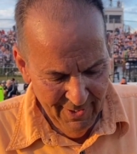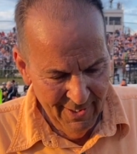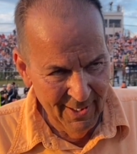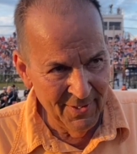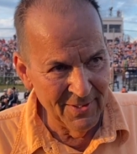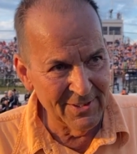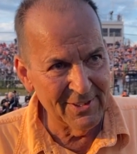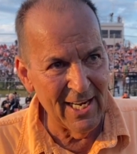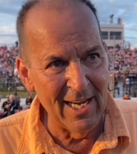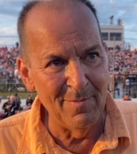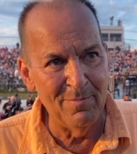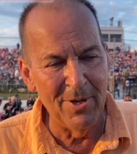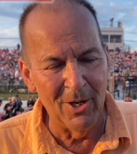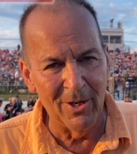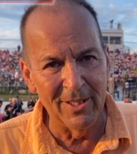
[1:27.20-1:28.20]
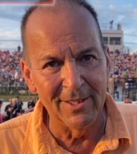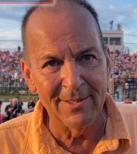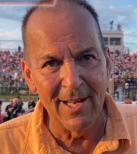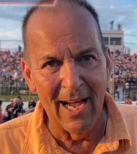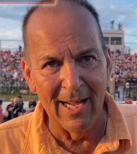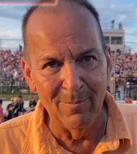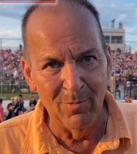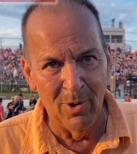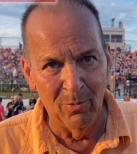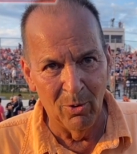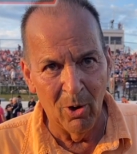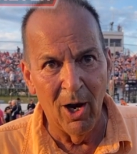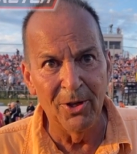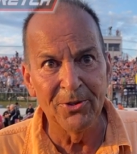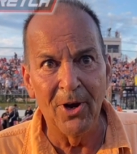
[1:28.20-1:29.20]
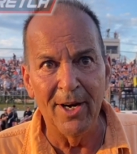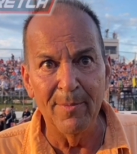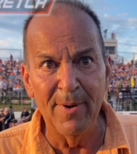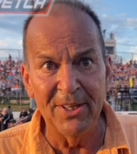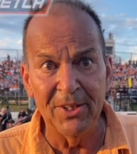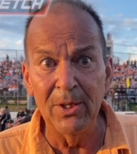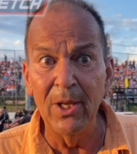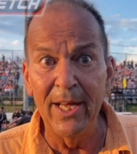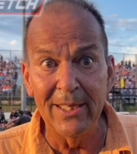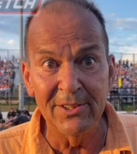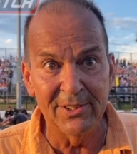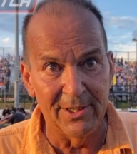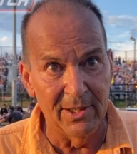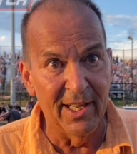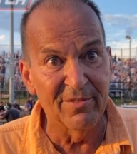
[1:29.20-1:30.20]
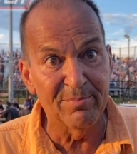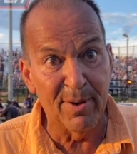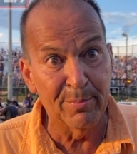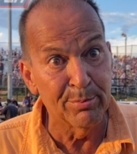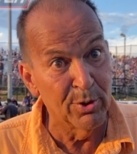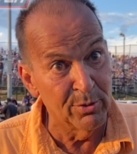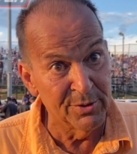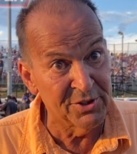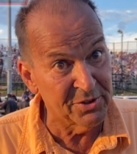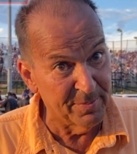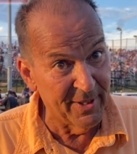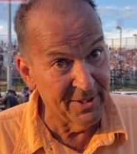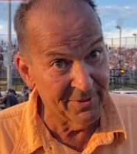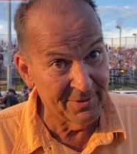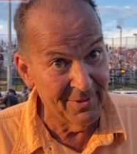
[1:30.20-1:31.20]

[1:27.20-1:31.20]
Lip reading: in the same period of time when we're all talking about the legacy left by Bruton Smith.